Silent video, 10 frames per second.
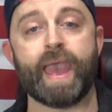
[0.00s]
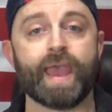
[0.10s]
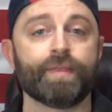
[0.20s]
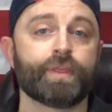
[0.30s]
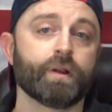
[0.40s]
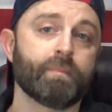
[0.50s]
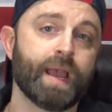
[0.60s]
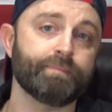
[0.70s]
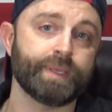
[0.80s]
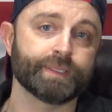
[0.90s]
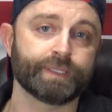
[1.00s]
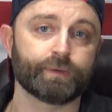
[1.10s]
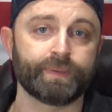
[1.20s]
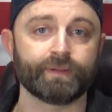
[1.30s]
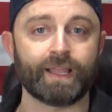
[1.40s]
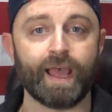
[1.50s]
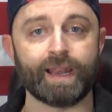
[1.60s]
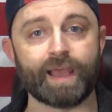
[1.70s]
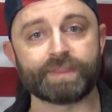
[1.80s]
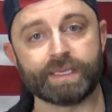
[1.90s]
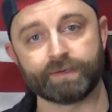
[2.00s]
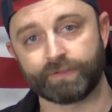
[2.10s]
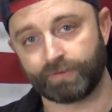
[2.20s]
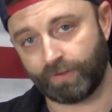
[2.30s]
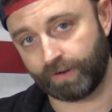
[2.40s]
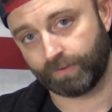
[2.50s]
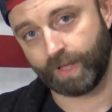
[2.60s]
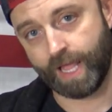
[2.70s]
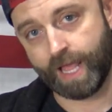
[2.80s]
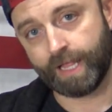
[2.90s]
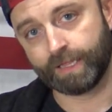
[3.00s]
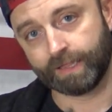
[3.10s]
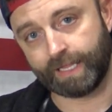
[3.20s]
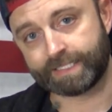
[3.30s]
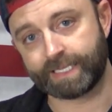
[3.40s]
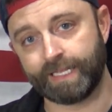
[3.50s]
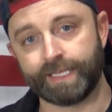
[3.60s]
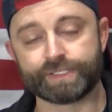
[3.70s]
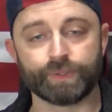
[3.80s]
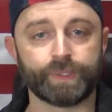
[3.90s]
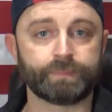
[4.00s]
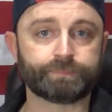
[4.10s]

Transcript: and there might be a little bit of light at the end of the tunnel. Let's get into it.